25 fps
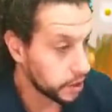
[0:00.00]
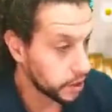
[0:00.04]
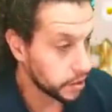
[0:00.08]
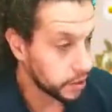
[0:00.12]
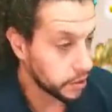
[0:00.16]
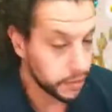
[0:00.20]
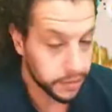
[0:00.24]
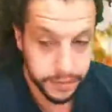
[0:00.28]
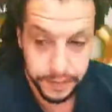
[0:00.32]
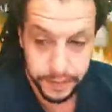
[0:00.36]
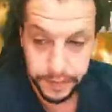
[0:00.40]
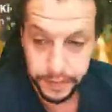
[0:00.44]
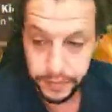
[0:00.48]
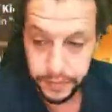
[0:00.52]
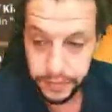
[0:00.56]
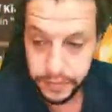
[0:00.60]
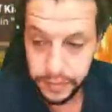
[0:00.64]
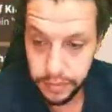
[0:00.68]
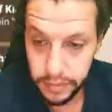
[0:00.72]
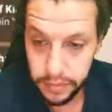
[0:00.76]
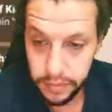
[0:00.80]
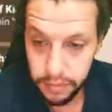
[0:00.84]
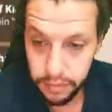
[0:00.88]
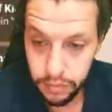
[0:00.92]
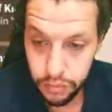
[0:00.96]
here we go.
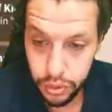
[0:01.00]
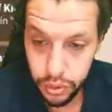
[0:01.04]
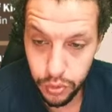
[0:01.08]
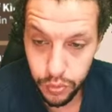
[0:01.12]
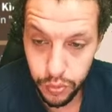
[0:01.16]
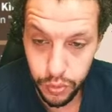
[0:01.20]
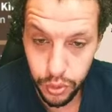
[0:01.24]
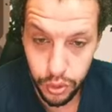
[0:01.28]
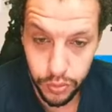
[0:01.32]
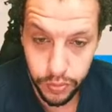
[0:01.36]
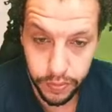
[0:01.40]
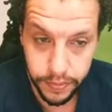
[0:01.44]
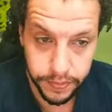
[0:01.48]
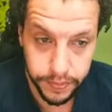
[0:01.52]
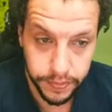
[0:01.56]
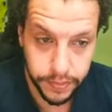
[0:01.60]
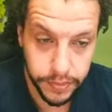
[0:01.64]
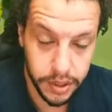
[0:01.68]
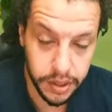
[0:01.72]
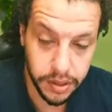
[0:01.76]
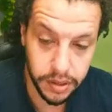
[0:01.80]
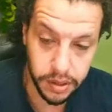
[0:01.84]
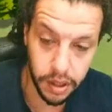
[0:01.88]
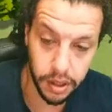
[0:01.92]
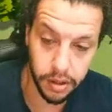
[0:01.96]
Boom boom.
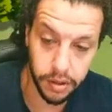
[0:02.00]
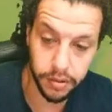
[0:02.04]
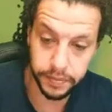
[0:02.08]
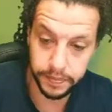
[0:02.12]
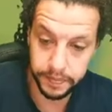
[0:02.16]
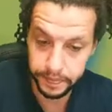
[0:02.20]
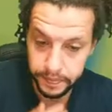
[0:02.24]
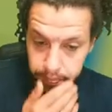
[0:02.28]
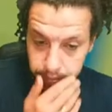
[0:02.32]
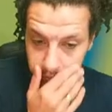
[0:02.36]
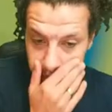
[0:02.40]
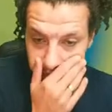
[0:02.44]
Let's go.